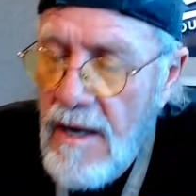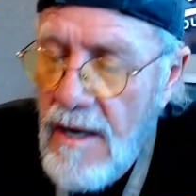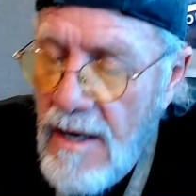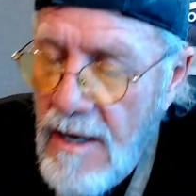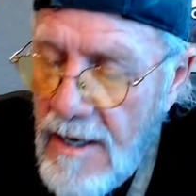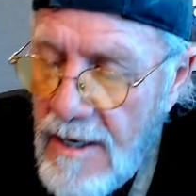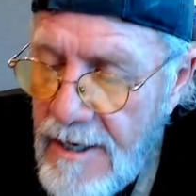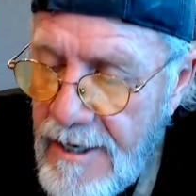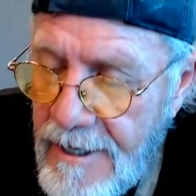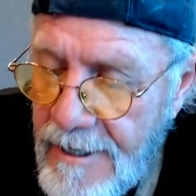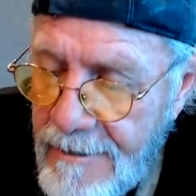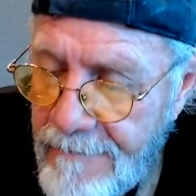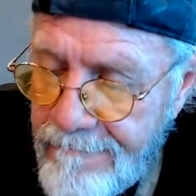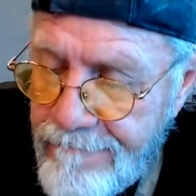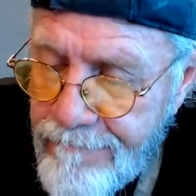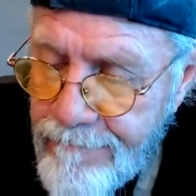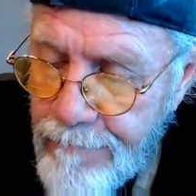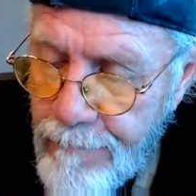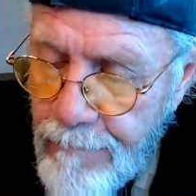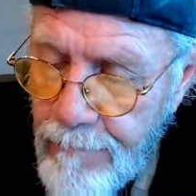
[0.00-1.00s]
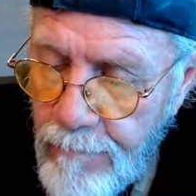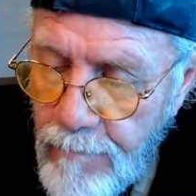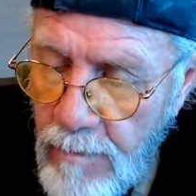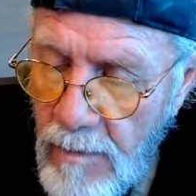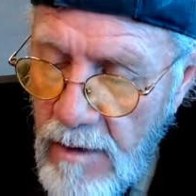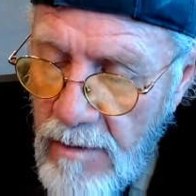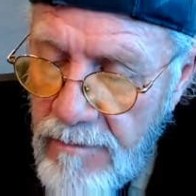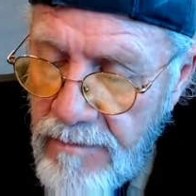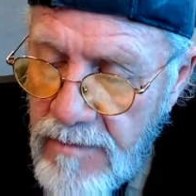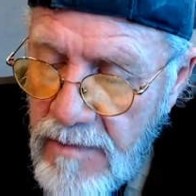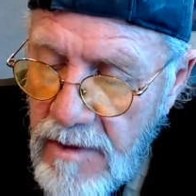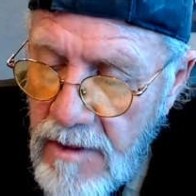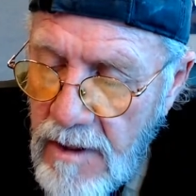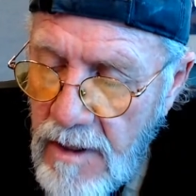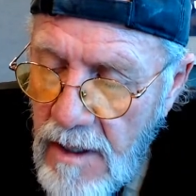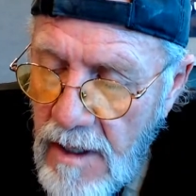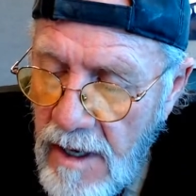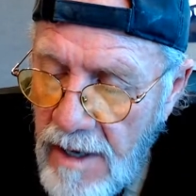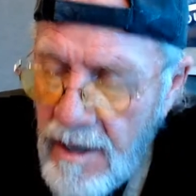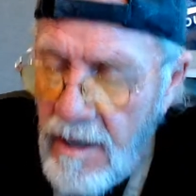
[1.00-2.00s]

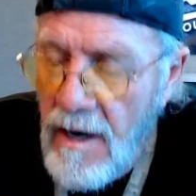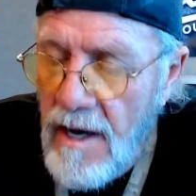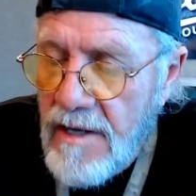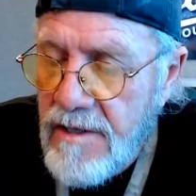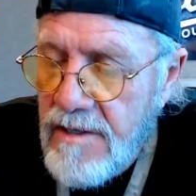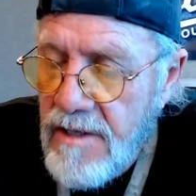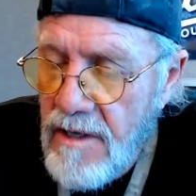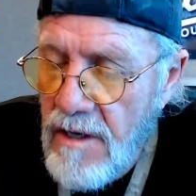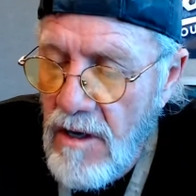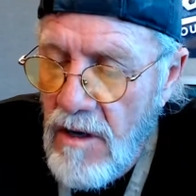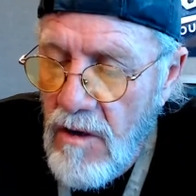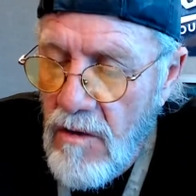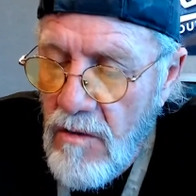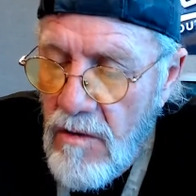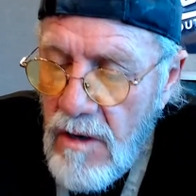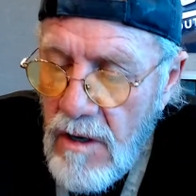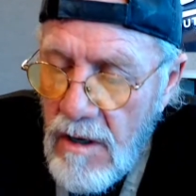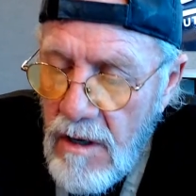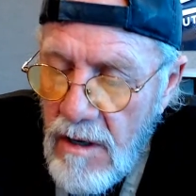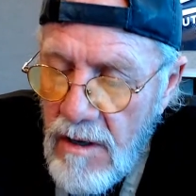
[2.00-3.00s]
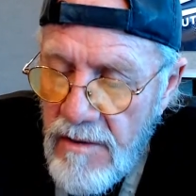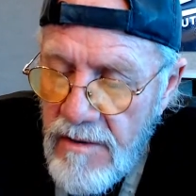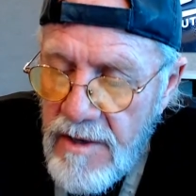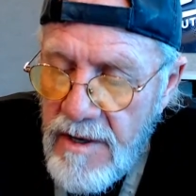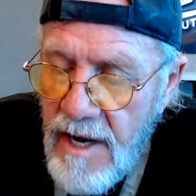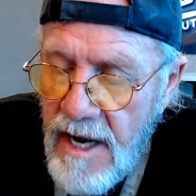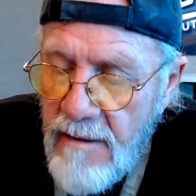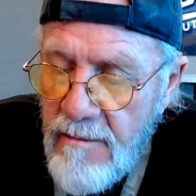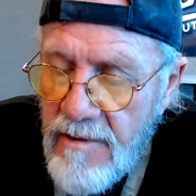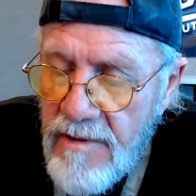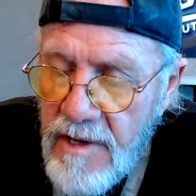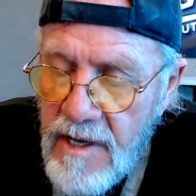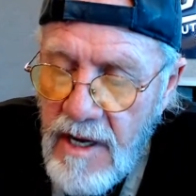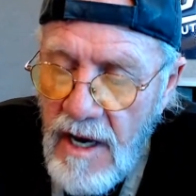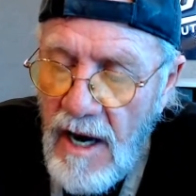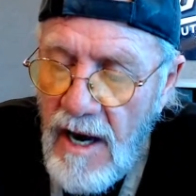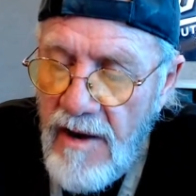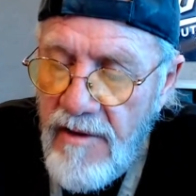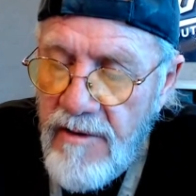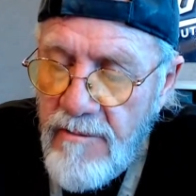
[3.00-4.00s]
I'd like to know the name of the
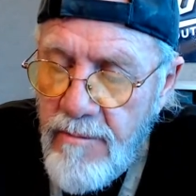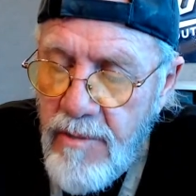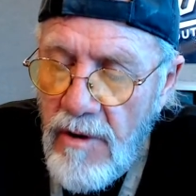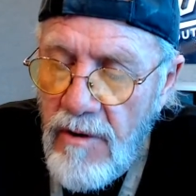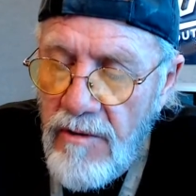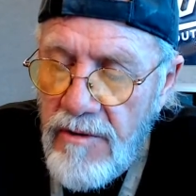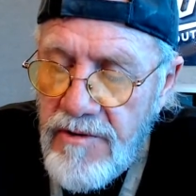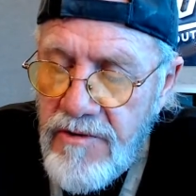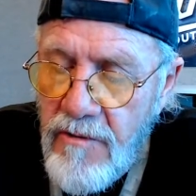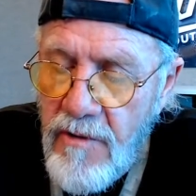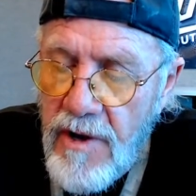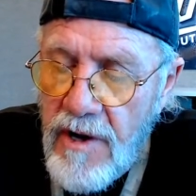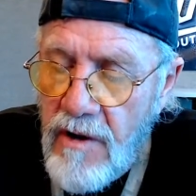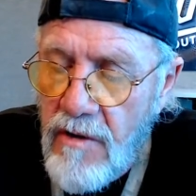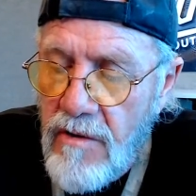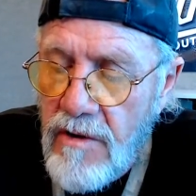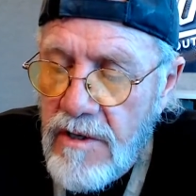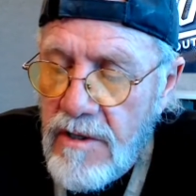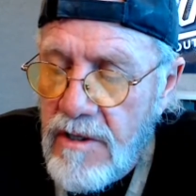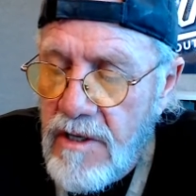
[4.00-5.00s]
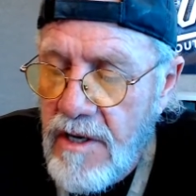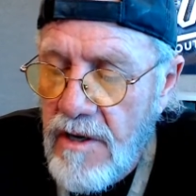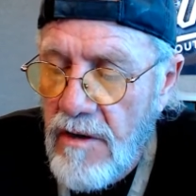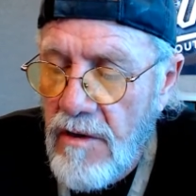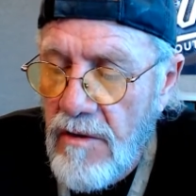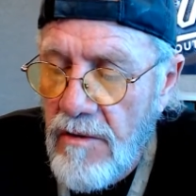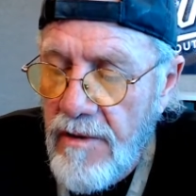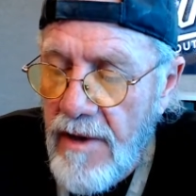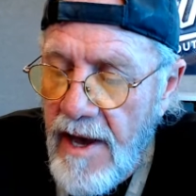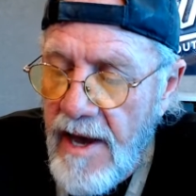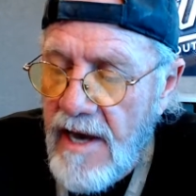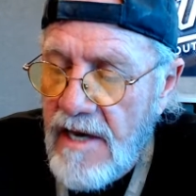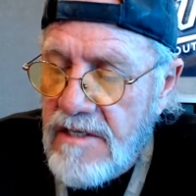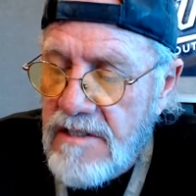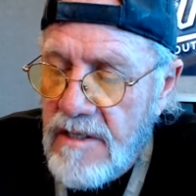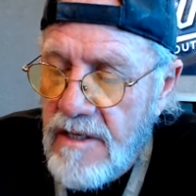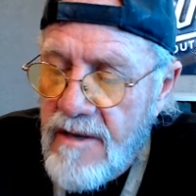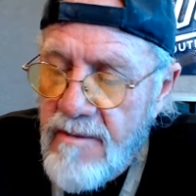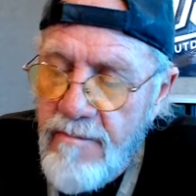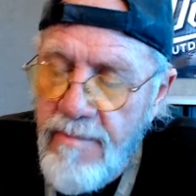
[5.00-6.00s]
guy that pulled the trigger and killed
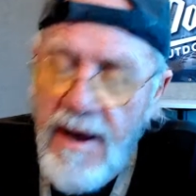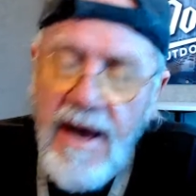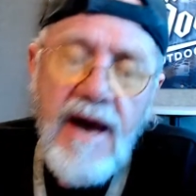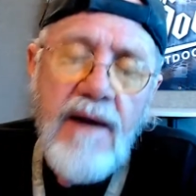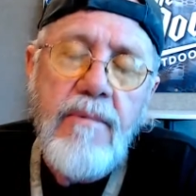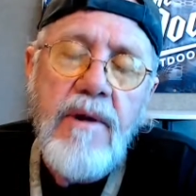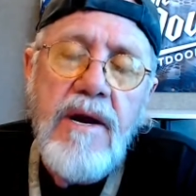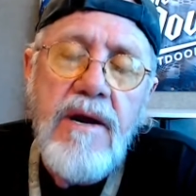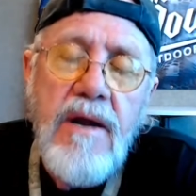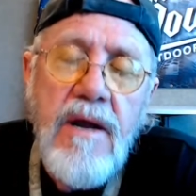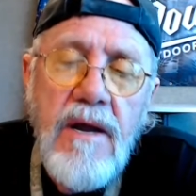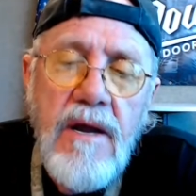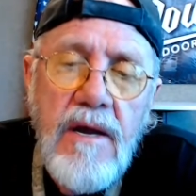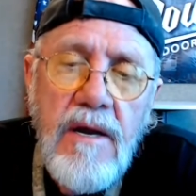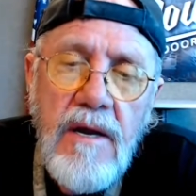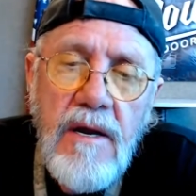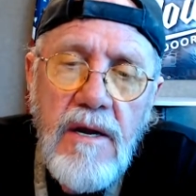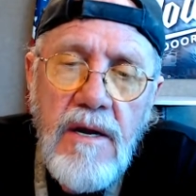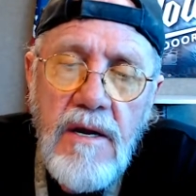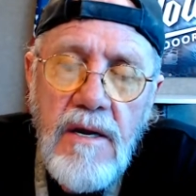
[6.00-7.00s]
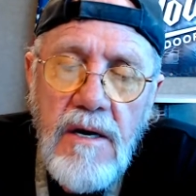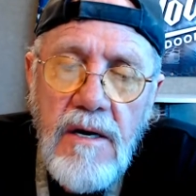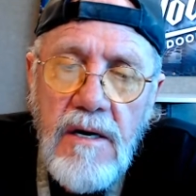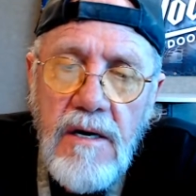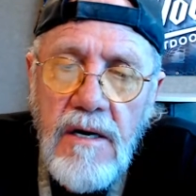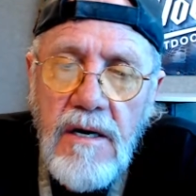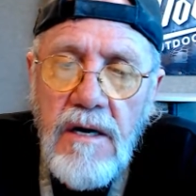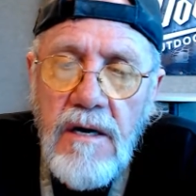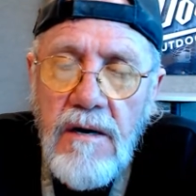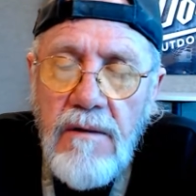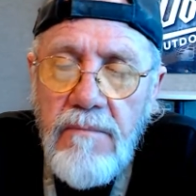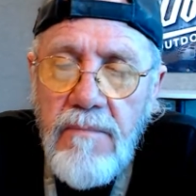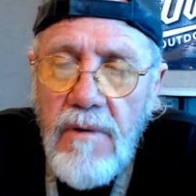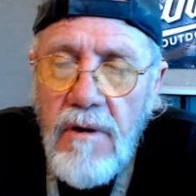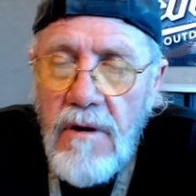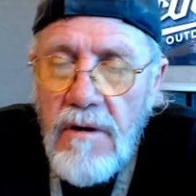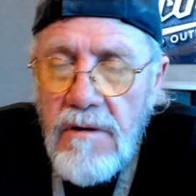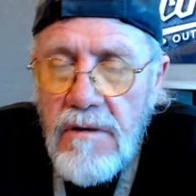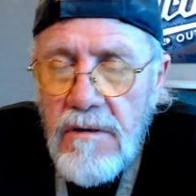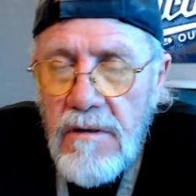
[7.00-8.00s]
Ashley Babbitt. uh,
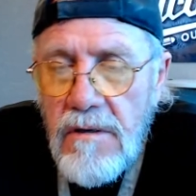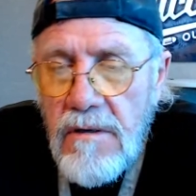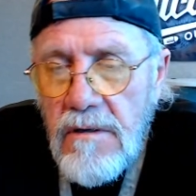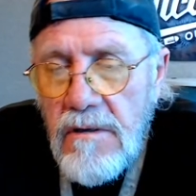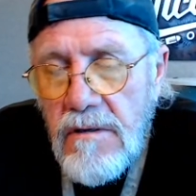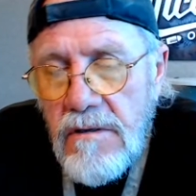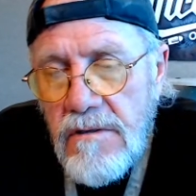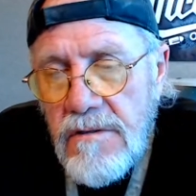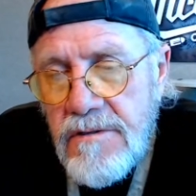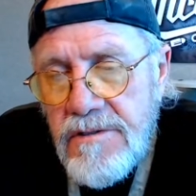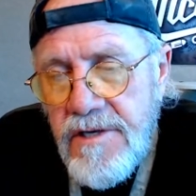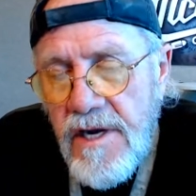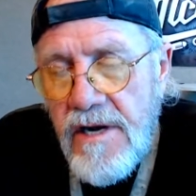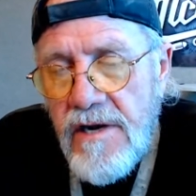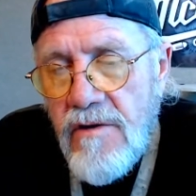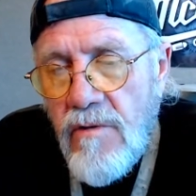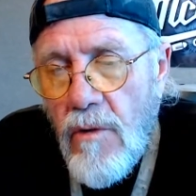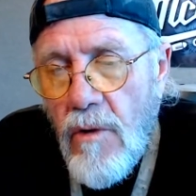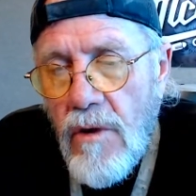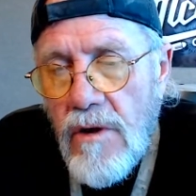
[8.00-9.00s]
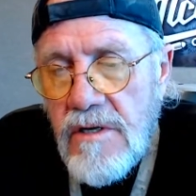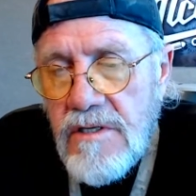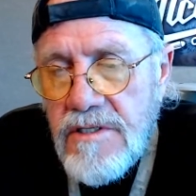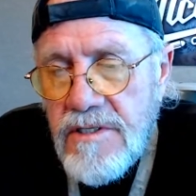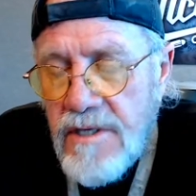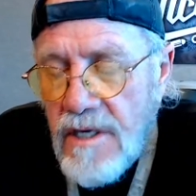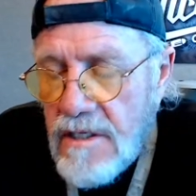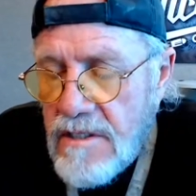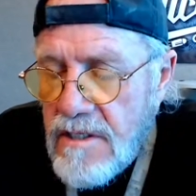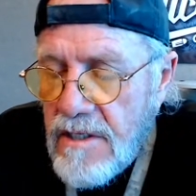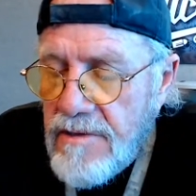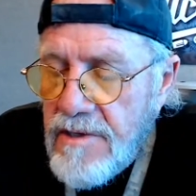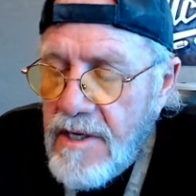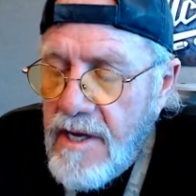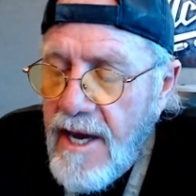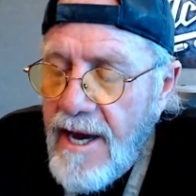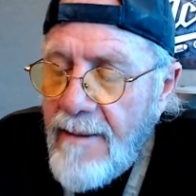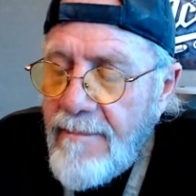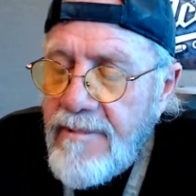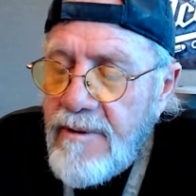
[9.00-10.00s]
January 6th at the
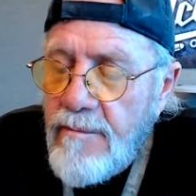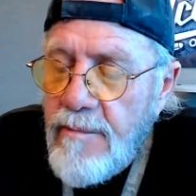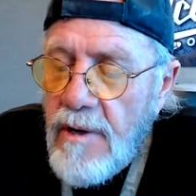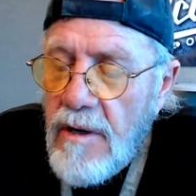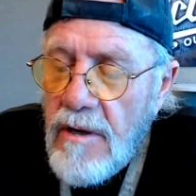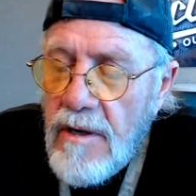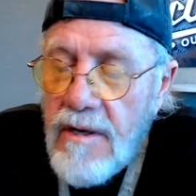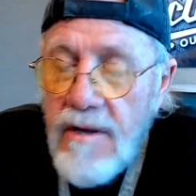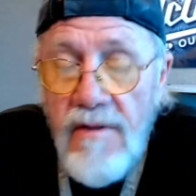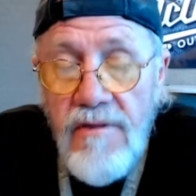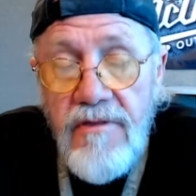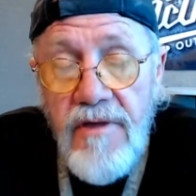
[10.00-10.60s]
Capitol building.